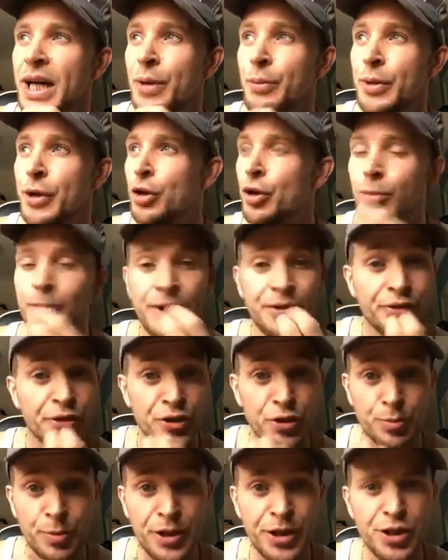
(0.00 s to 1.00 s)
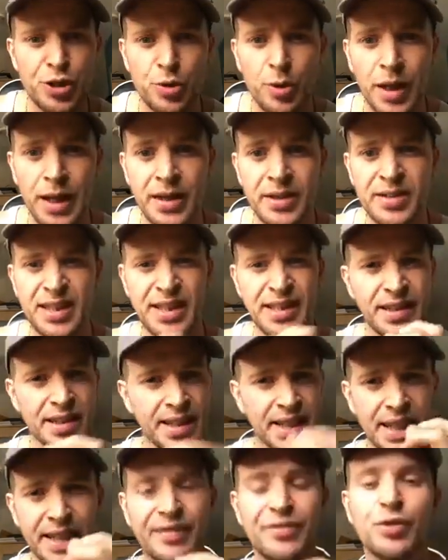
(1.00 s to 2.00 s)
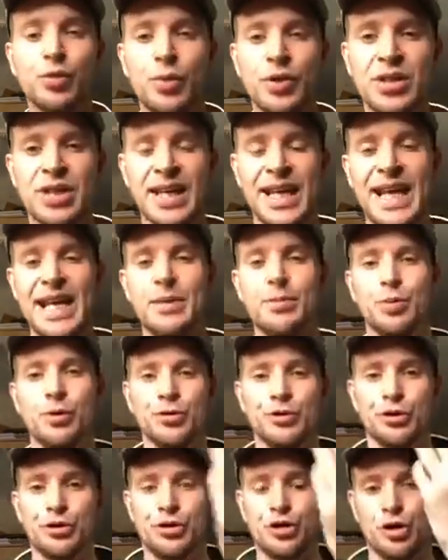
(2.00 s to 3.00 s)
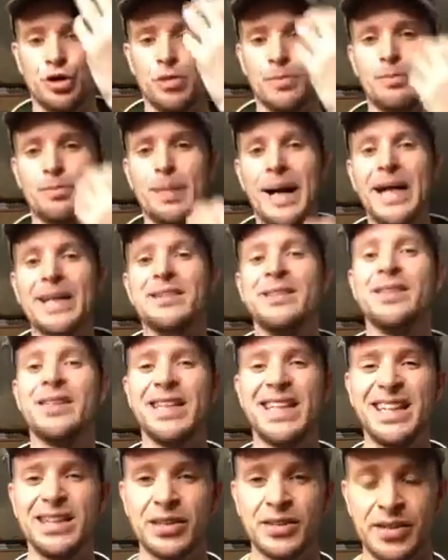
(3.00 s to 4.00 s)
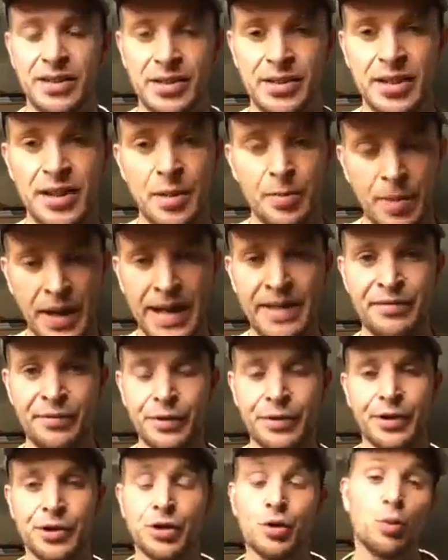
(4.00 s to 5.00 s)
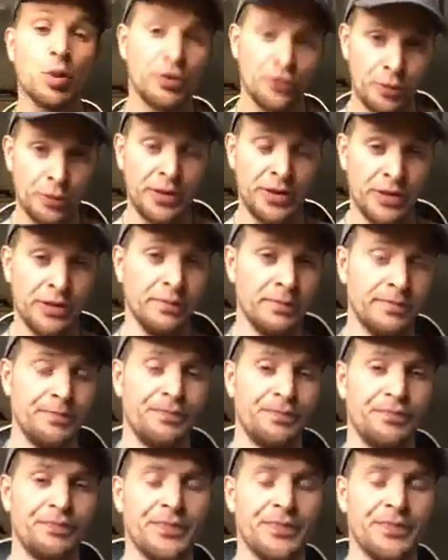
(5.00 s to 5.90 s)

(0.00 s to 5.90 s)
And we come into spirituality, the gift which enables us to come back to the innocence and the playfulness. And what do?